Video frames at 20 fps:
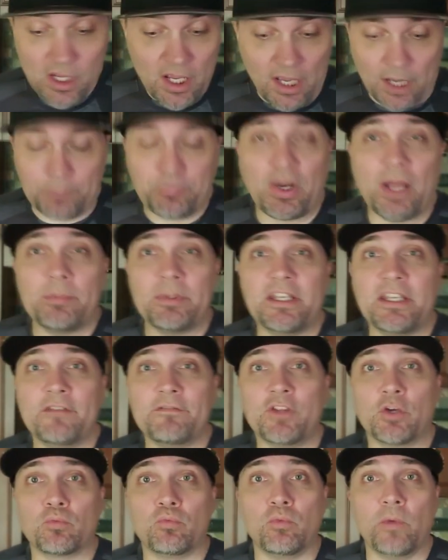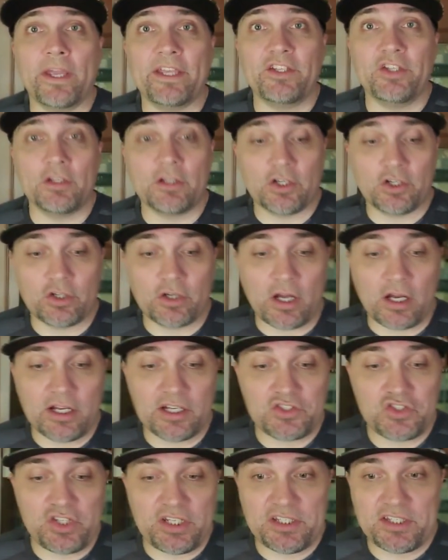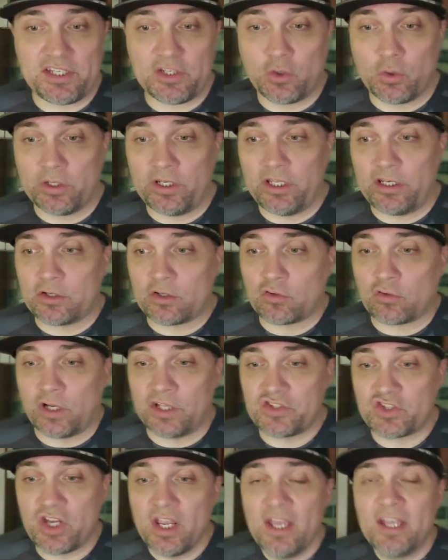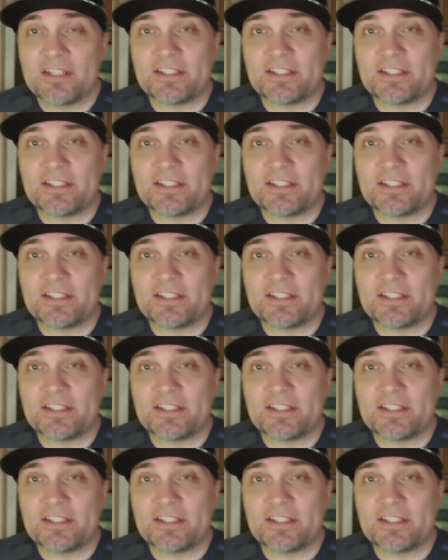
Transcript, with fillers: I'd probably give the regular uh, Cheesy Gordita Crunch,